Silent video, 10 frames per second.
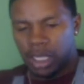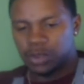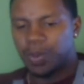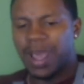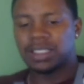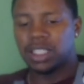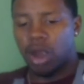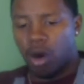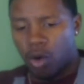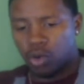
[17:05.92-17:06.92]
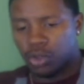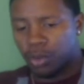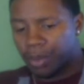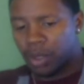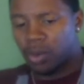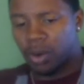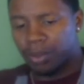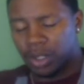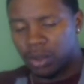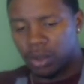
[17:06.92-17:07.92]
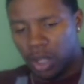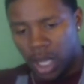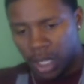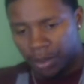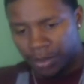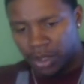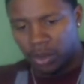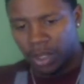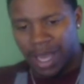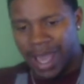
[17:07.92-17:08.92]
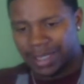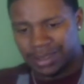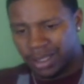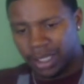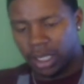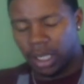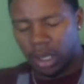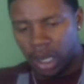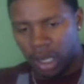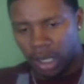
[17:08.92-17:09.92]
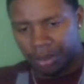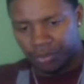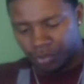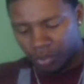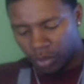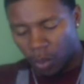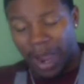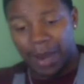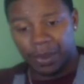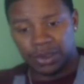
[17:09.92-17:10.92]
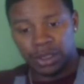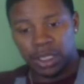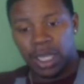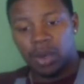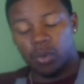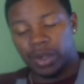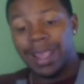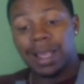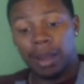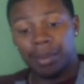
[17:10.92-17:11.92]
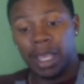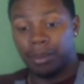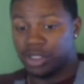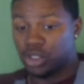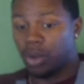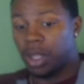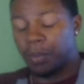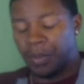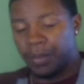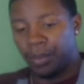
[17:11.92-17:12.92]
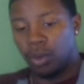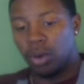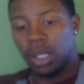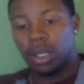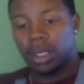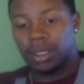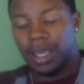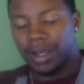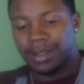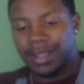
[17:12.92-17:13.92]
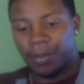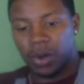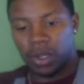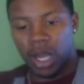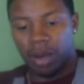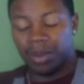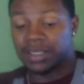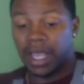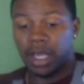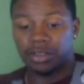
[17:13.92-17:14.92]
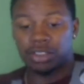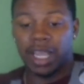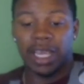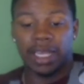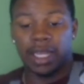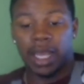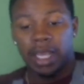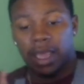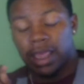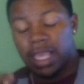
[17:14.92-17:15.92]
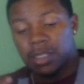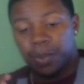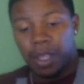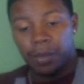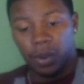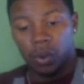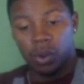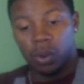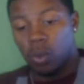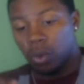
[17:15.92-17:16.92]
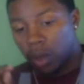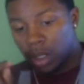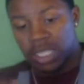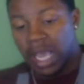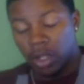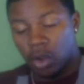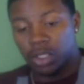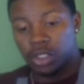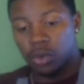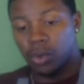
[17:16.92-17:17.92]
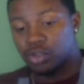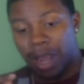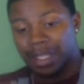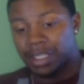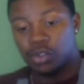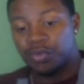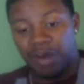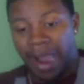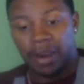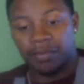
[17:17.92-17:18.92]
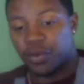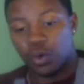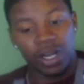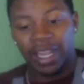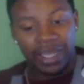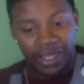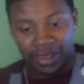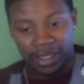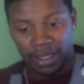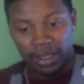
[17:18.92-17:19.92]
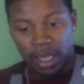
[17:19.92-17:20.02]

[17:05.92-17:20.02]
especially an older middle class looking white person, when they come in, majority of people they perk up because they understand these people will tell on you and try to get you fired for anything.